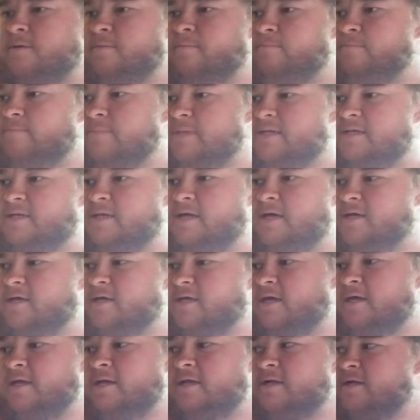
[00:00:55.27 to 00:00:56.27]
my duck
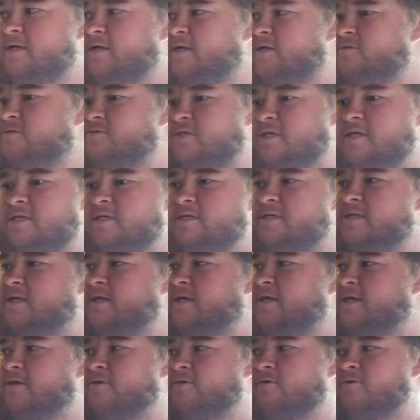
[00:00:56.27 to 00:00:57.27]
hunting and goose hunting
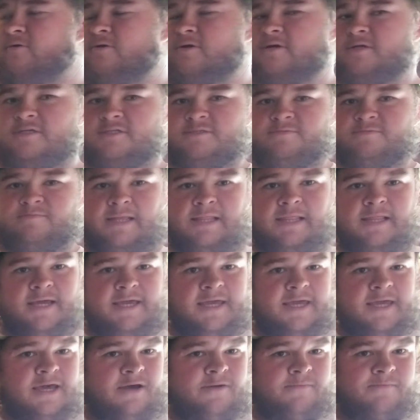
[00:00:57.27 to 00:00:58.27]
decoys, my
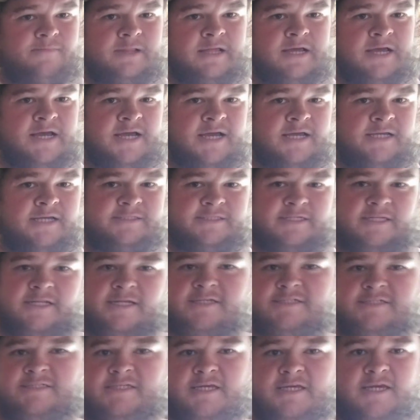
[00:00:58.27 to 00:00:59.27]
layout blinds, and
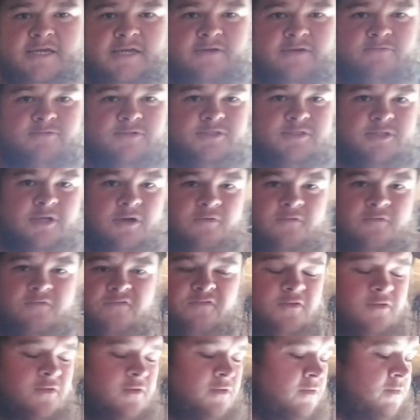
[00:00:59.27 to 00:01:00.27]
this thing was so
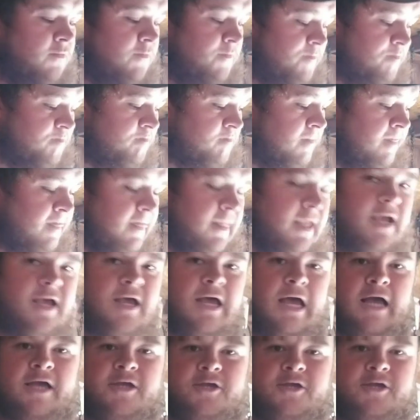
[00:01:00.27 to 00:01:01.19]
full I